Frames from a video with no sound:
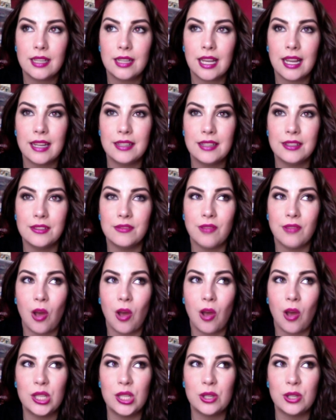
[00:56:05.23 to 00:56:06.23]
kind of
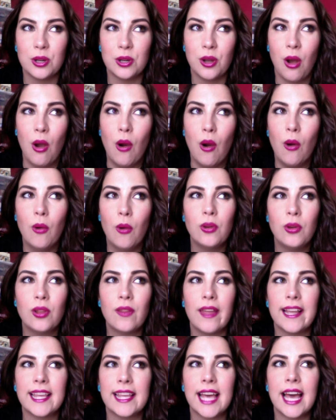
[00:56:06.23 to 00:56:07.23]
on your own.
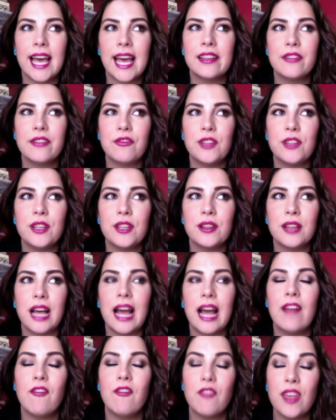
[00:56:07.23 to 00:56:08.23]
Like I feel
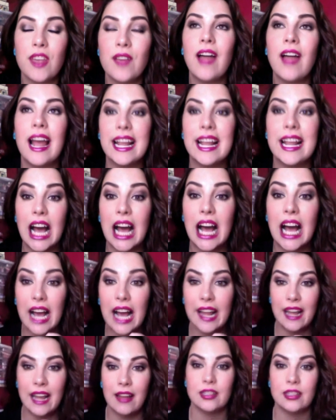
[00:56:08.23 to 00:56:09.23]
like
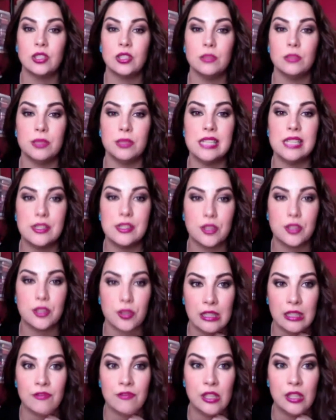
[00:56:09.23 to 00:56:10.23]
I could
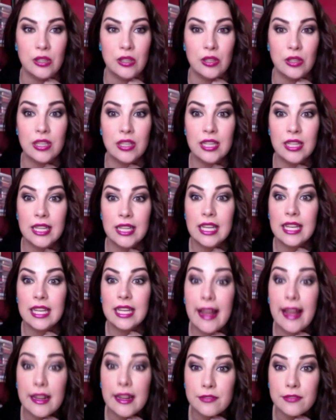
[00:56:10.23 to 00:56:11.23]
potentially feel
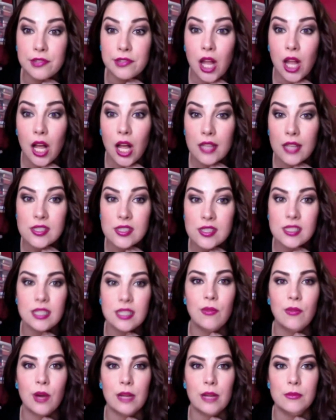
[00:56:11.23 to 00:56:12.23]
kind of lost
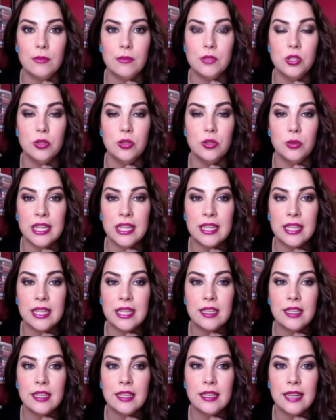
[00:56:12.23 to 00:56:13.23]
in what I'm
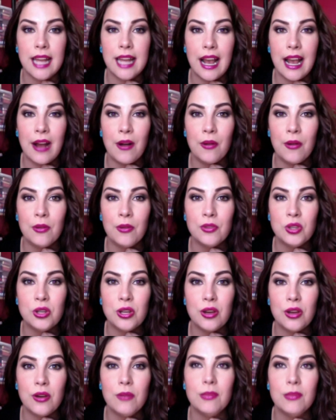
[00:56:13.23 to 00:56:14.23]
doing now, you
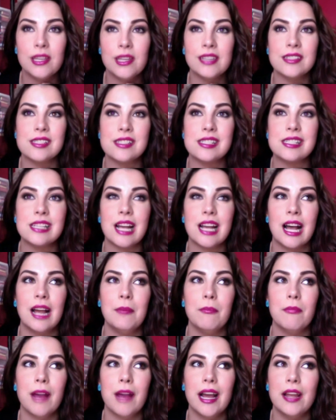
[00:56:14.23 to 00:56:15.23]
know, because
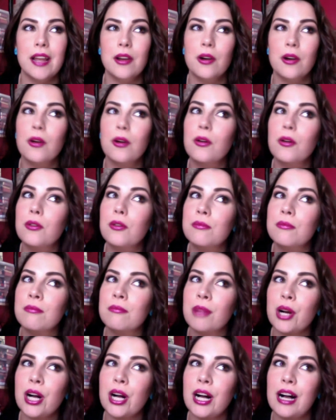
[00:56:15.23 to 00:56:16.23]
I'm my own
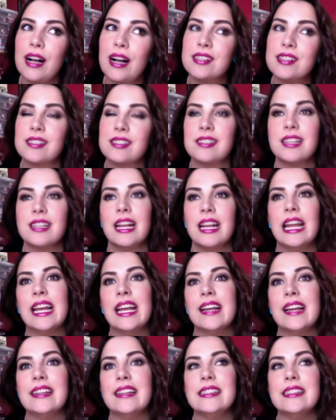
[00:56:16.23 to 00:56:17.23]
boss
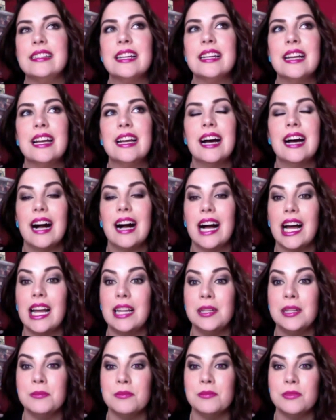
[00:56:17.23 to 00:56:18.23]
and
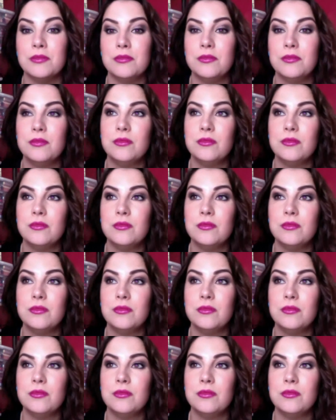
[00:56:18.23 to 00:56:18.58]
I'm